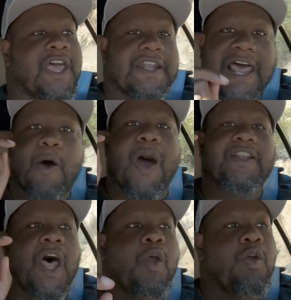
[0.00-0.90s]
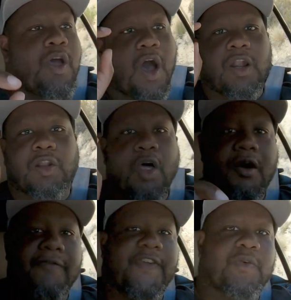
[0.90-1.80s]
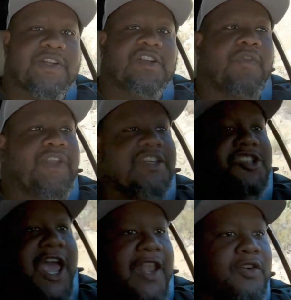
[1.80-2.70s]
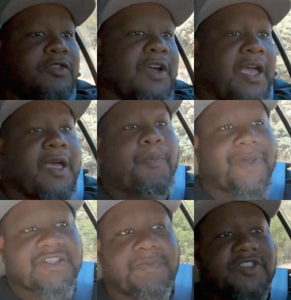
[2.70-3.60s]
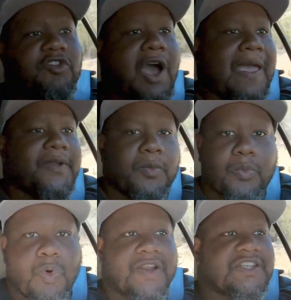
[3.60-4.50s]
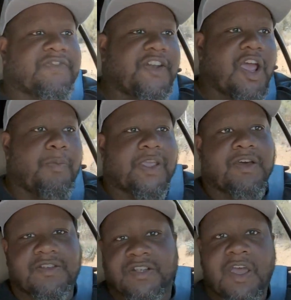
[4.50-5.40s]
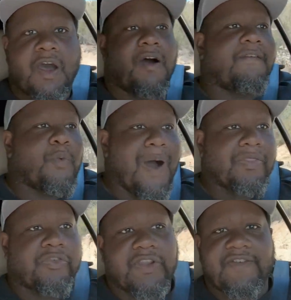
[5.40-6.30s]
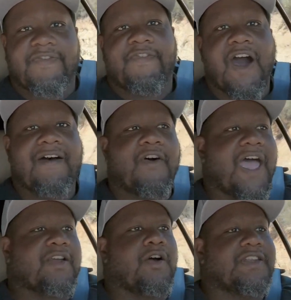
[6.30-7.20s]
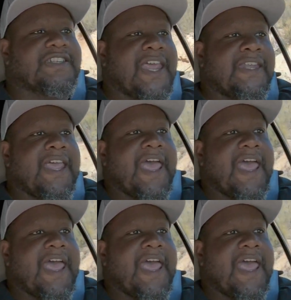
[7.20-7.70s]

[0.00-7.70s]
Now I know a lot of viewers on this channel subscribe and watch this video because of 135i content